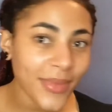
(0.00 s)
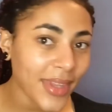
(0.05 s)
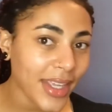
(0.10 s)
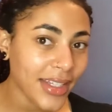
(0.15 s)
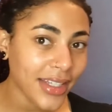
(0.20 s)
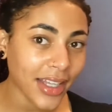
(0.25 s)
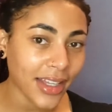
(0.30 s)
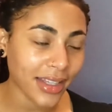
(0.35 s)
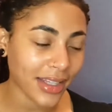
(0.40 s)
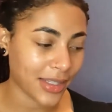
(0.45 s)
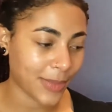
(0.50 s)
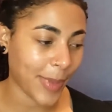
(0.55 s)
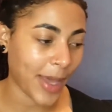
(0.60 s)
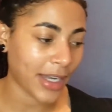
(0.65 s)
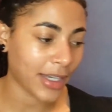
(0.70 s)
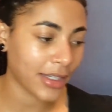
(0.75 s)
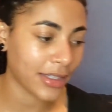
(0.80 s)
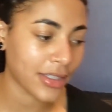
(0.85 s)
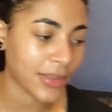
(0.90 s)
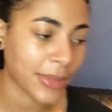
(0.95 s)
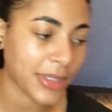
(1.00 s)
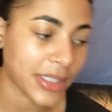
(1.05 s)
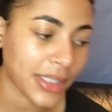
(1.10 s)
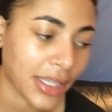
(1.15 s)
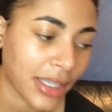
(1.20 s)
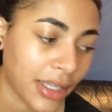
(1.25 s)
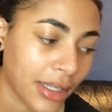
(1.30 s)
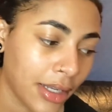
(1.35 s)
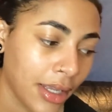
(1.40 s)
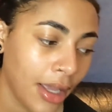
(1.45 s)
now that that's patted into my
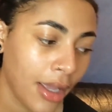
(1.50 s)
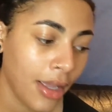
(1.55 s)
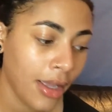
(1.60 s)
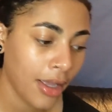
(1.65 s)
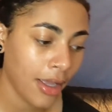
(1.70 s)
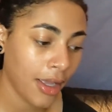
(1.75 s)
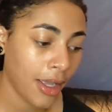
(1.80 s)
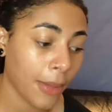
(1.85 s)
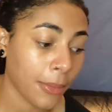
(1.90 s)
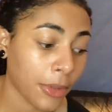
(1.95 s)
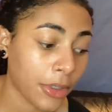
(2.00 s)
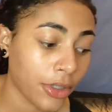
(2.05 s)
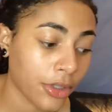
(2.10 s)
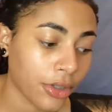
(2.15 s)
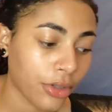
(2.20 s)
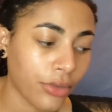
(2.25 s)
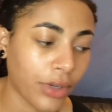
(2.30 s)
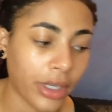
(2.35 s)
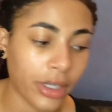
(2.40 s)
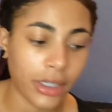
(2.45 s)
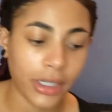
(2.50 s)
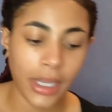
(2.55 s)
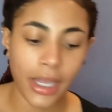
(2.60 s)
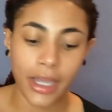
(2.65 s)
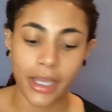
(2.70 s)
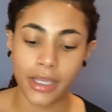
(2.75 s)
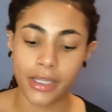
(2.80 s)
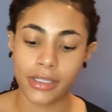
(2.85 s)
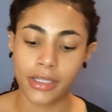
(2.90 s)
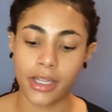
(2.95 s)
skin, I'm gonna go right on
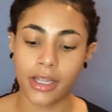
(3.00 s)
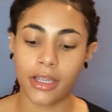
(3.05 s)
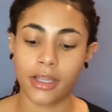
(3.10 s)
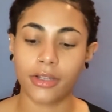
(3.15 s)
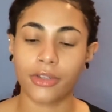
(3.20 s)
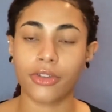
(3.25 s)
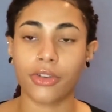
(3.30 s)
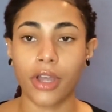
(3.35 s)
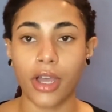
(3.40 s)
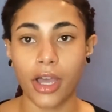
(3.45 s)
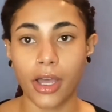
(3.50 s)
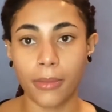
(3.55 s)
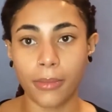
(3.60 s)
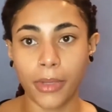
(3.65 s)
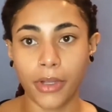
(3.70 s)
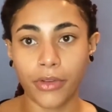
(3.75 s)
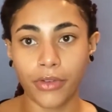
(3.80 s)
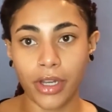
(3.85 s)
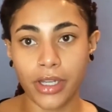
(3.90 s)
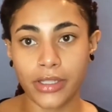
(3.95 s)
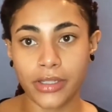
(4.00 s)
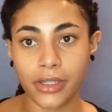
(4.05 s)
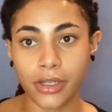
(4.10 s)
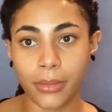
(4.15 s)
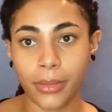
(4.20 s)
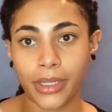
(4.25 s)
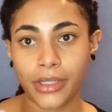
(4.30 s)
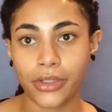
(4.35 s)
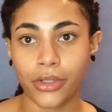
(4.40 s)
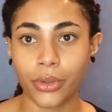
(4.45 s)
ahead and grab my Rice
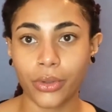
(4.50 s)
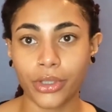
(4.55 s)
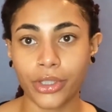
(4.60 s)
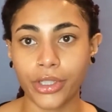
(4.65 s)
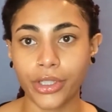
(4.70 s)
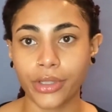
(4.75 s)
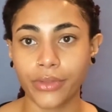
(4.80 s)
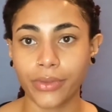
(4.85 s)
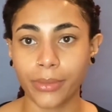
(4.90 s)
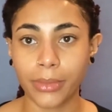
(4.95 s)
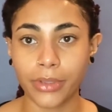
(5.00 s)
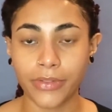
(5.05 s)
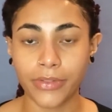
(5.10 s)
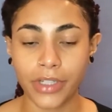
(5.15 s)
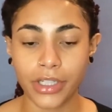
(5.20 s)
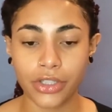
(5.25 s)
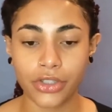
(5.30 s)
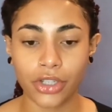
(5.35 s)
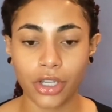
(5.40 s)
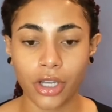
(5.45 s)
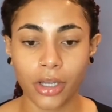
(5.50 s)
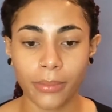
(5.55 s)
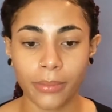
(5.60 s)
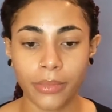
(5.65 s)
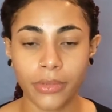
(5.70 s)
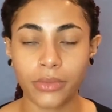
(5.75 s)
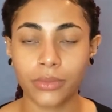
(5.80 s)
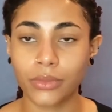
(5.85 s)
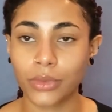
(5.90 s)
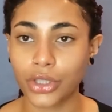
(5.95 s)
Ceramide Toner from the Face Shop,
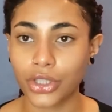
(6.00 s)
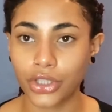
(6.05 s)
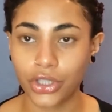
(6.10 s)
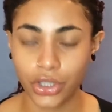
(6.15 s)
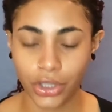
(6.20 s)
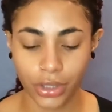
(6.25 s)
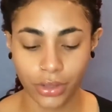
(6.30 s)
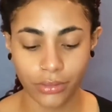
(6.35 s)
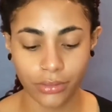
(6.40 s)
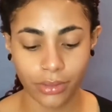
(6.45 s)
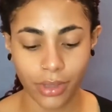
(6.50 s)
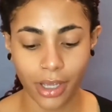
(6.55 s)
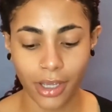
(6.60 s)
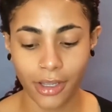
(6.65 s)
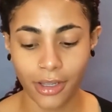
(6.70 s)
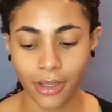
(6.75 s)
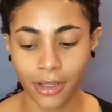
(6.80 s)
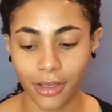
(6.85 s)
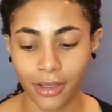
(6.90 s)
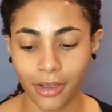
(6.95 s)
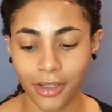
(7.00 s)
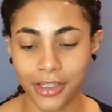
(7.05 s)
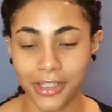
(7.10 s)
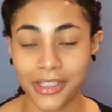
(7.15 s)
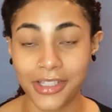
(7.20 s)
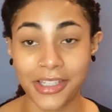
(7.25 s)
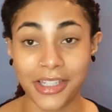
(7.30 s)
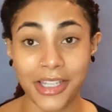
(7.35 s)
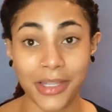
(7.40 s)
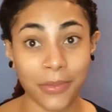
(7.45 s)
which I
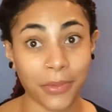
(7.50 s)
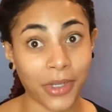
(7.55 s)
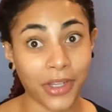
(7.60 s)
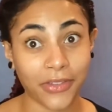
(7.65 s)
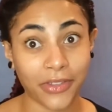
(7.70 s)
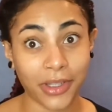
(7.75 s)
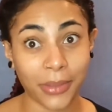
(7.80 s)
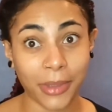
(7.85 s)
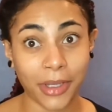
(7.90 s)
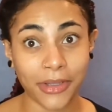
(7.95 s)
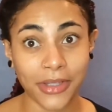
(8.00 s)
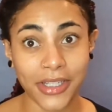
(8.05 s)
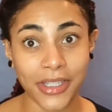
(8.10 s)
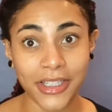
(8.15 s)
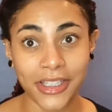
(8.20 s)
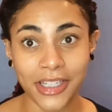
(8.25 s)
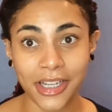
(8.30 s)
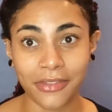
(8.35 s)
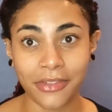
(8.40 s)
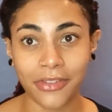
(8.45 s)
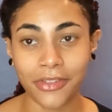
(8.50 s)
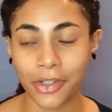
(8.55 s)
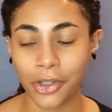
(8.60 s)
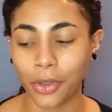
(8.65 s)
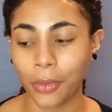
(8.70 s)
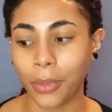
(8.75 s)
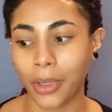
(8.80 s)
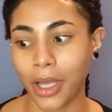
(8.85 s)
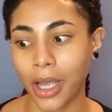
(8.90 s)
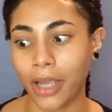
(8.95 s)
honestly keep raving about this in every video,
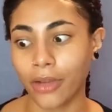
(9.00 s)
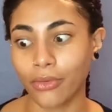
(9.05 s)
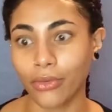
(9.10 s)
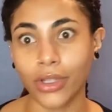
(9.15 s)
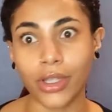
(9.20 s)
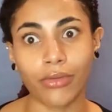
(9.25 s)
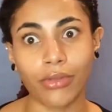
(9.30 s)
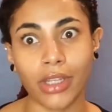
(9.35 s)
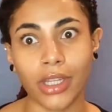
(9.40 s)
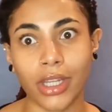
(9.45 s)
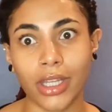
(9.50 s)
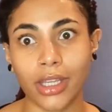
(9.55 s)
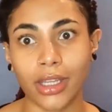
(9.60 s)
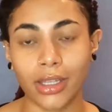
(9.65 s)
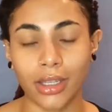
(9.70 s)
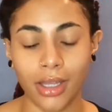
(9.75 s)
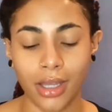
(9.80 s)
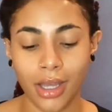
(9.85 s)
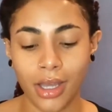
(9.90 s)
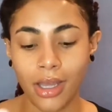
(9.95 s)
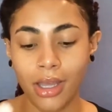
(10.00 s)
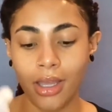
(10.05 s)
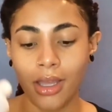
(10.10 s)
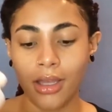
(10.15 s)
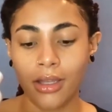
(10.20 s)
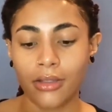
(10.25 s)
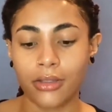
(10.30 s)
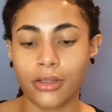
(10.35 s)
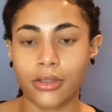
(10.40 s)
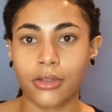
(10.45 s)
but I really, really like it.
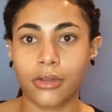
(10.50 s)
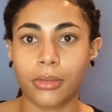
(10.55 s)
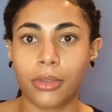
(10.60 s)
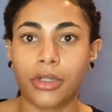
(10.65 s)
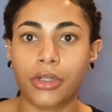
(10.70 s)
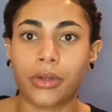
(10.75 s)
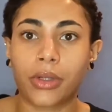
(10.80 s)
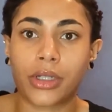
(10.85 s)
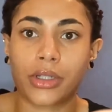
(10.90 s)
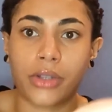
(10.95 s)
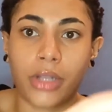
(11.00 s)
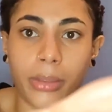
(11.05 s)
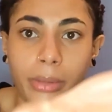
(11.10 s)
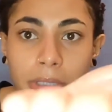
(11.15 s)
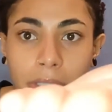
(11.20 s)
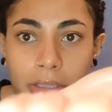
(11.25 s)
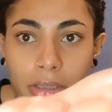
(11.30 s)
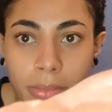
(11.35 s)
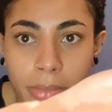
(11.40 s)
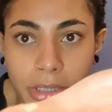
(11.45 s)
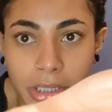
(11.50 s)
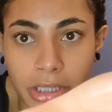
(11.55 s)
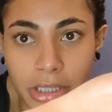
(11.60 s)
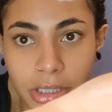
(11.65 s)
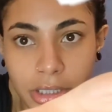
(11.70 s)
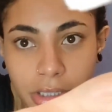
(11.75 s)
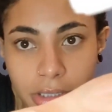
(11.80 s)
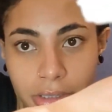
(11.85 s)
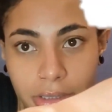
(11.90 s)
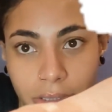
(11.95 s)
So I'm gonna go ahead and grab a little bit
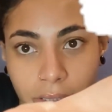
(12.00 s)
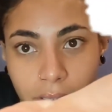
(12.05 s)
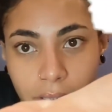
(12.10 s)
here.